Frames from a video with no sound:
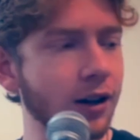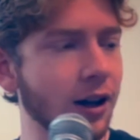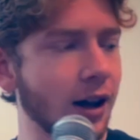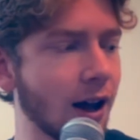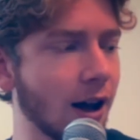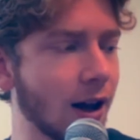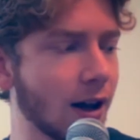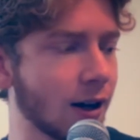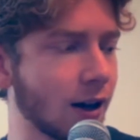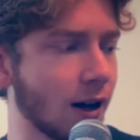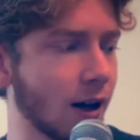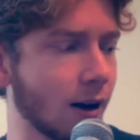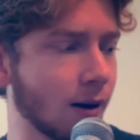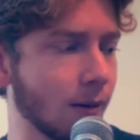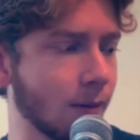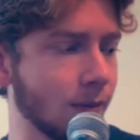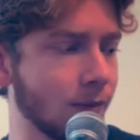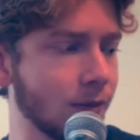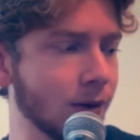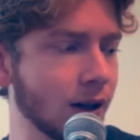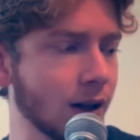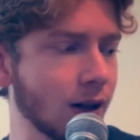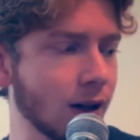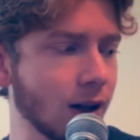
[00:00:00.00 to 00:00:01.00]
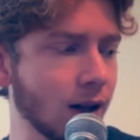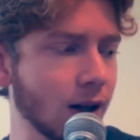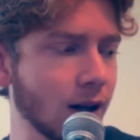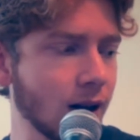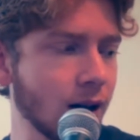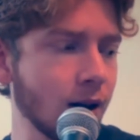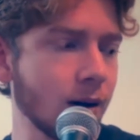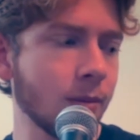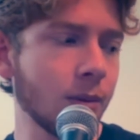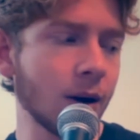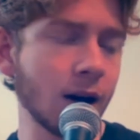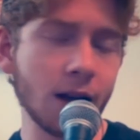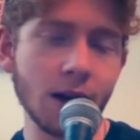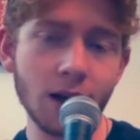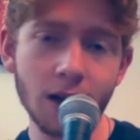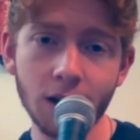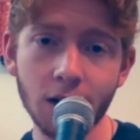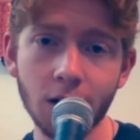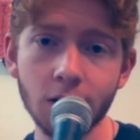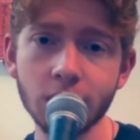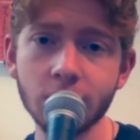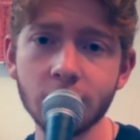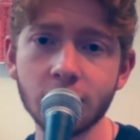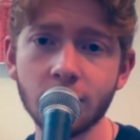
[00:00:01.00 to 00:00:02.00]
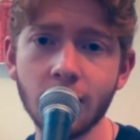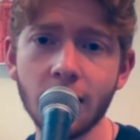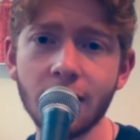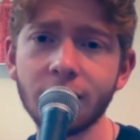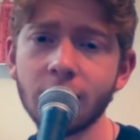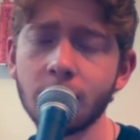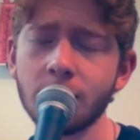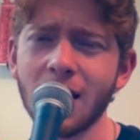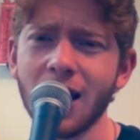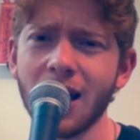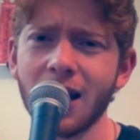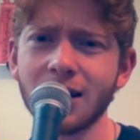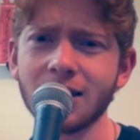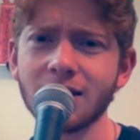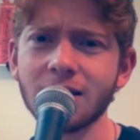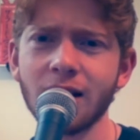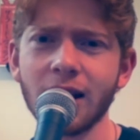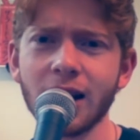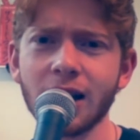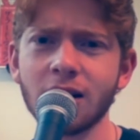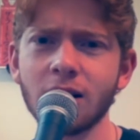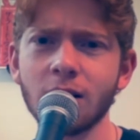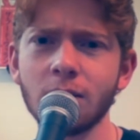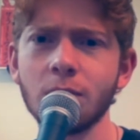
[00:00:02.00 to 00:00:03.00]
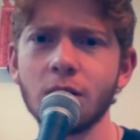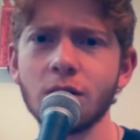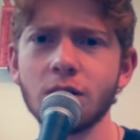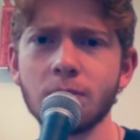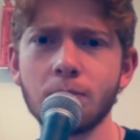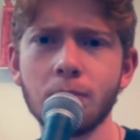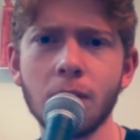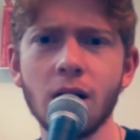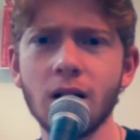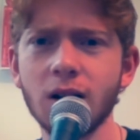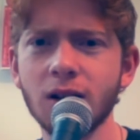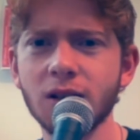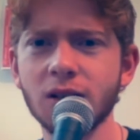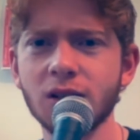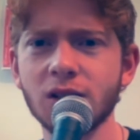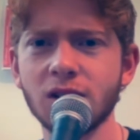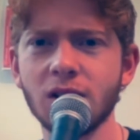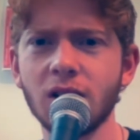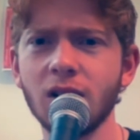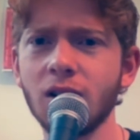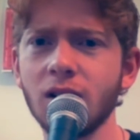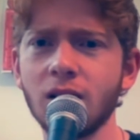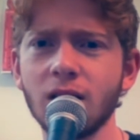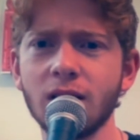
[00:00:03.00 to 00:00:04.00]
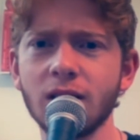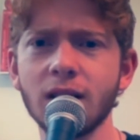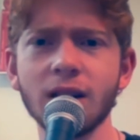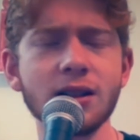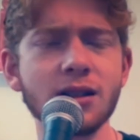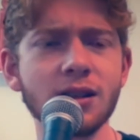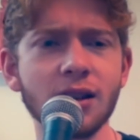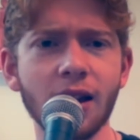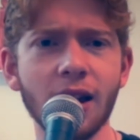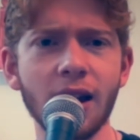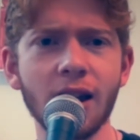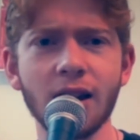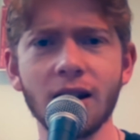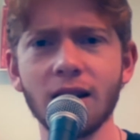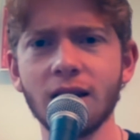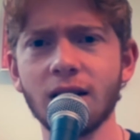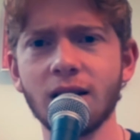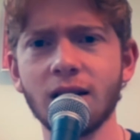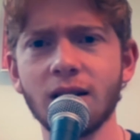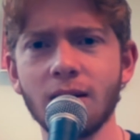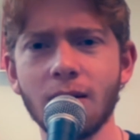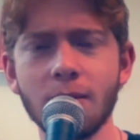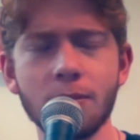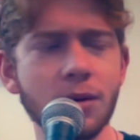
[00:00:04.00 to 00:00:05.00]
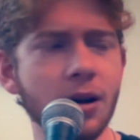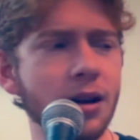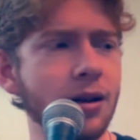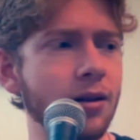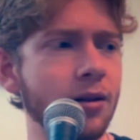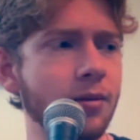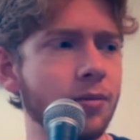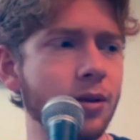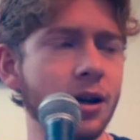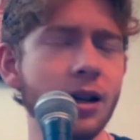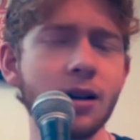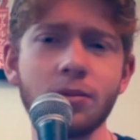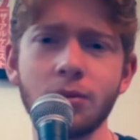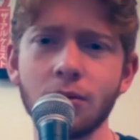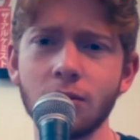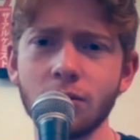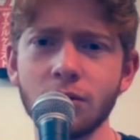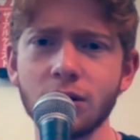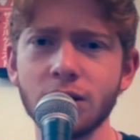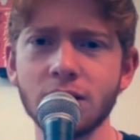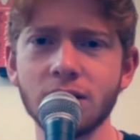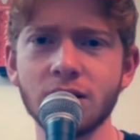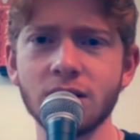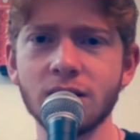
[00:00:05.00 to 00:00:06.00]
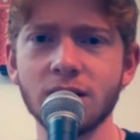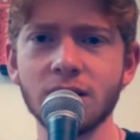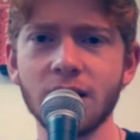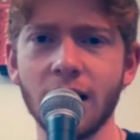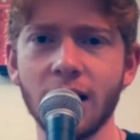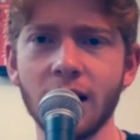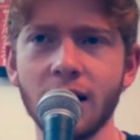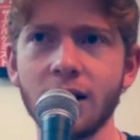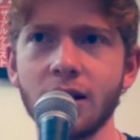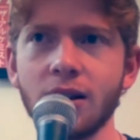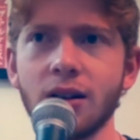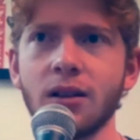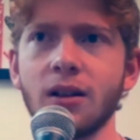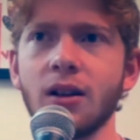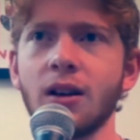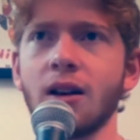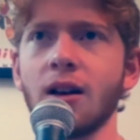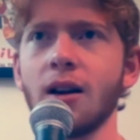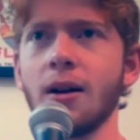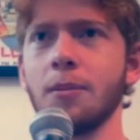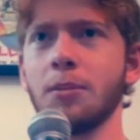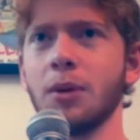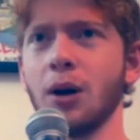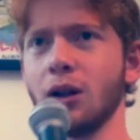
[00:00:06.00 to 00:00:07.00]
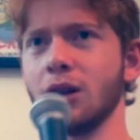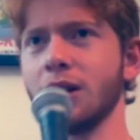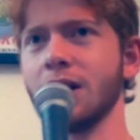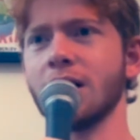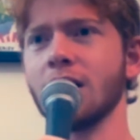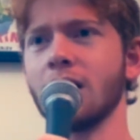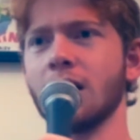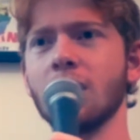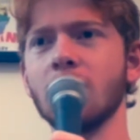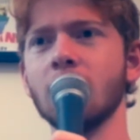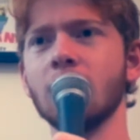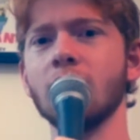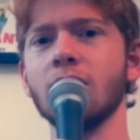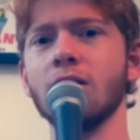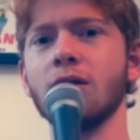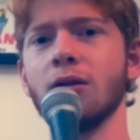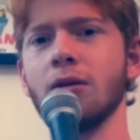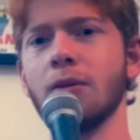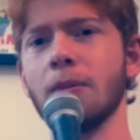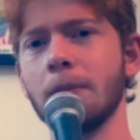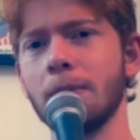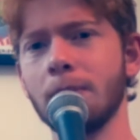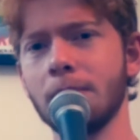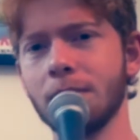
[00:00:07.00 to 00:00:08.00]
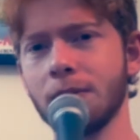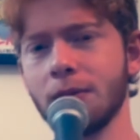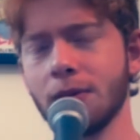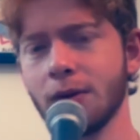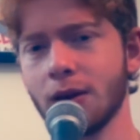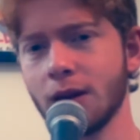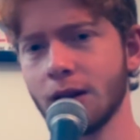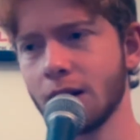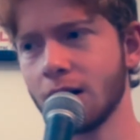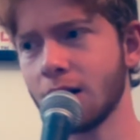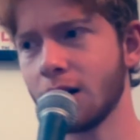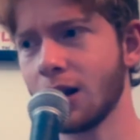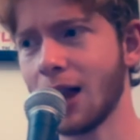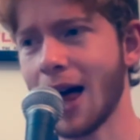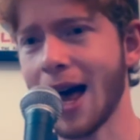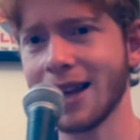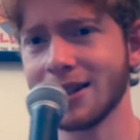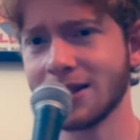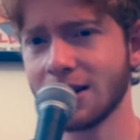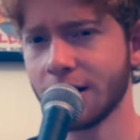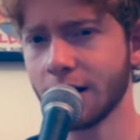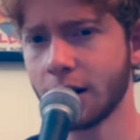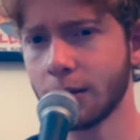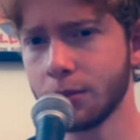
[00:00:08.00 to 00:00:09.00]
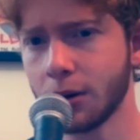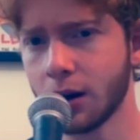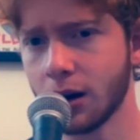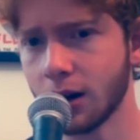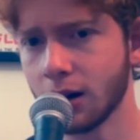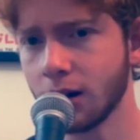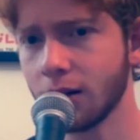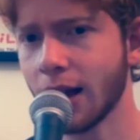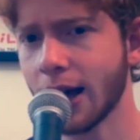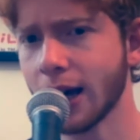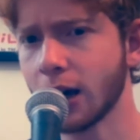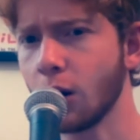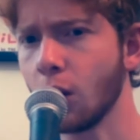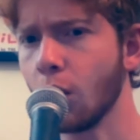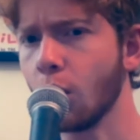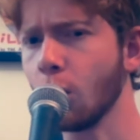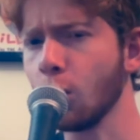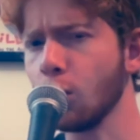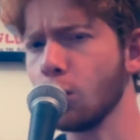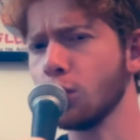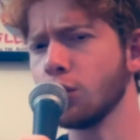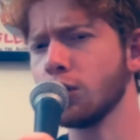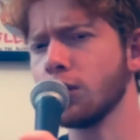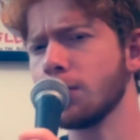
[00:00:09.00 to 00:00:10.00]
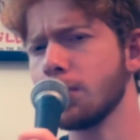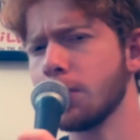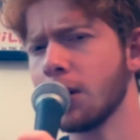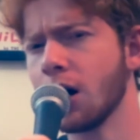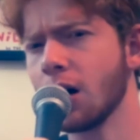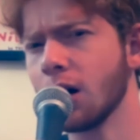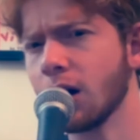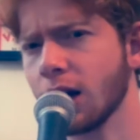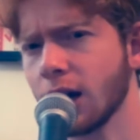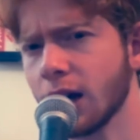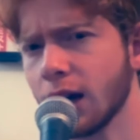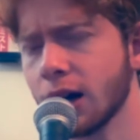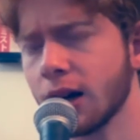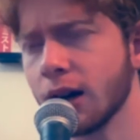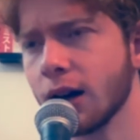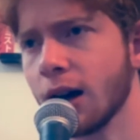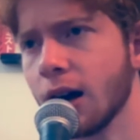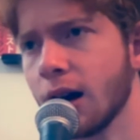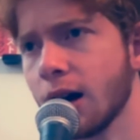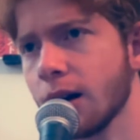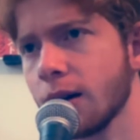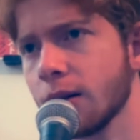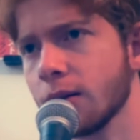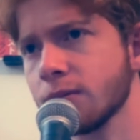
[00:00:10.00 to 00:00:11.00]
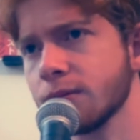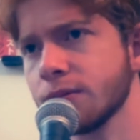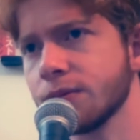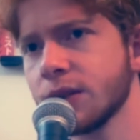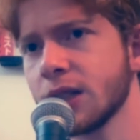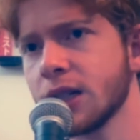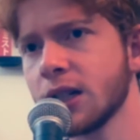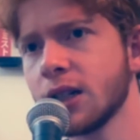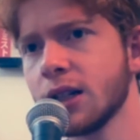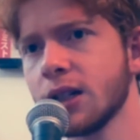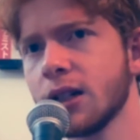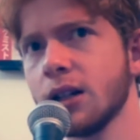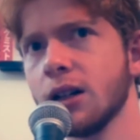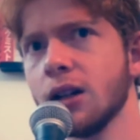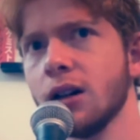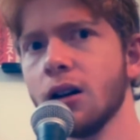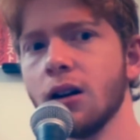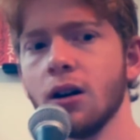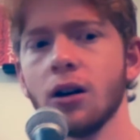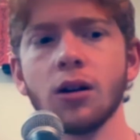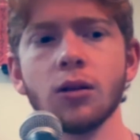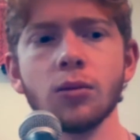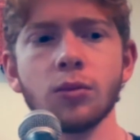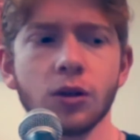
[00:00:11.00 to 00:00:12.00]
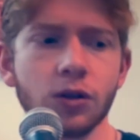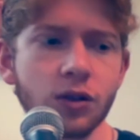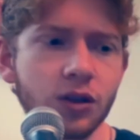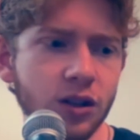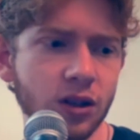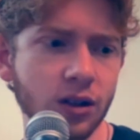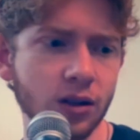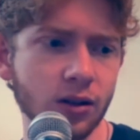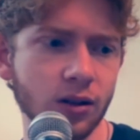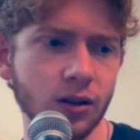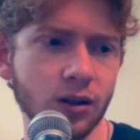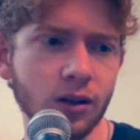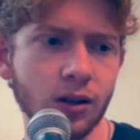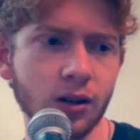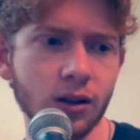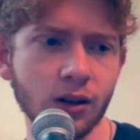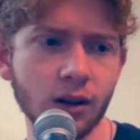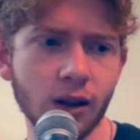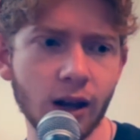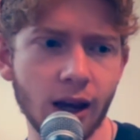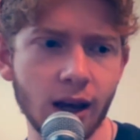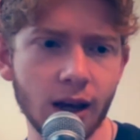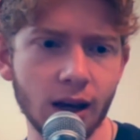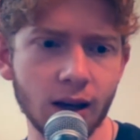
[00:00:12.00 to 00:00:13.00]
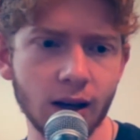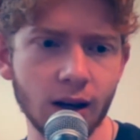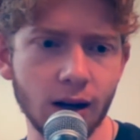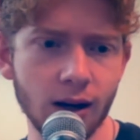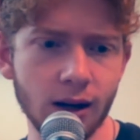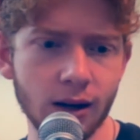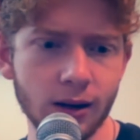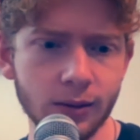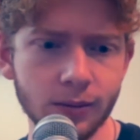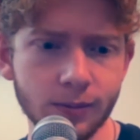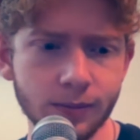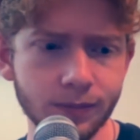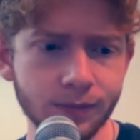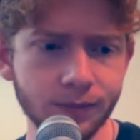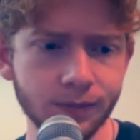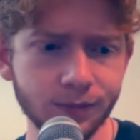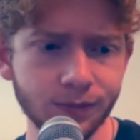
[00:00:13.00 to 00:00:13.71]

And but it goes straight from that into like their most punk song that's like People, which is just like a political classic punk, like old punk, almost like I don't